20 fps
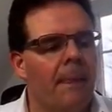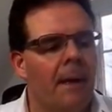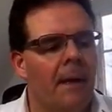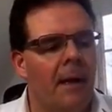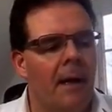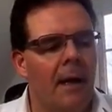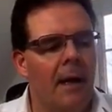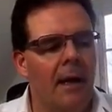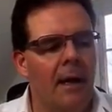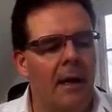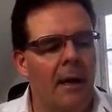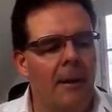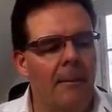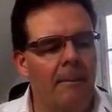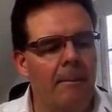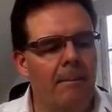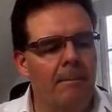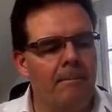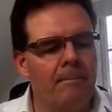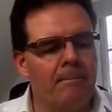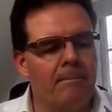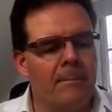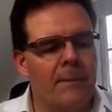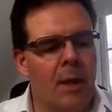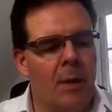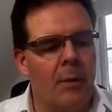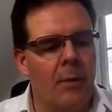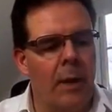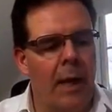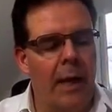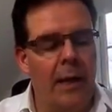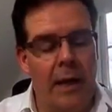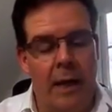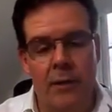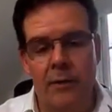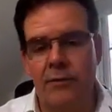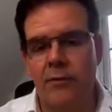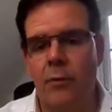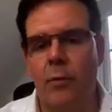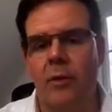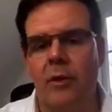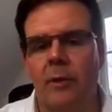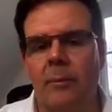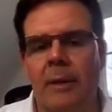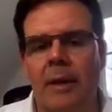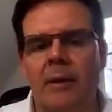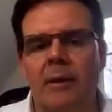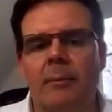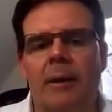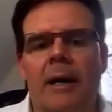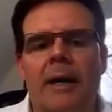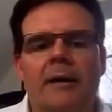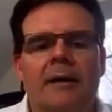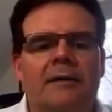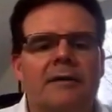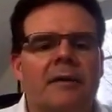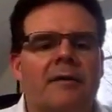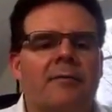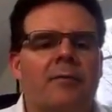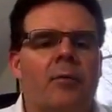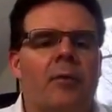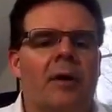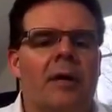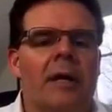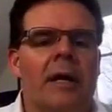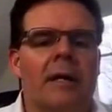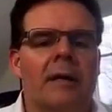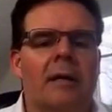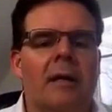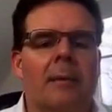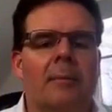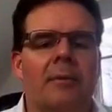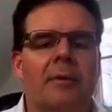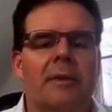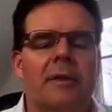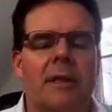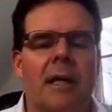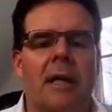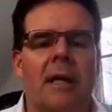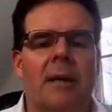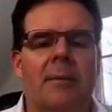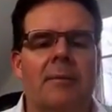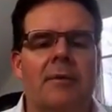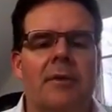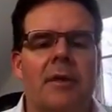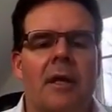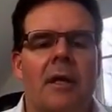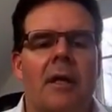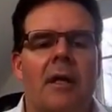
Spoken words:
I used to work at MakerBot, as I've pointed out a couple of times.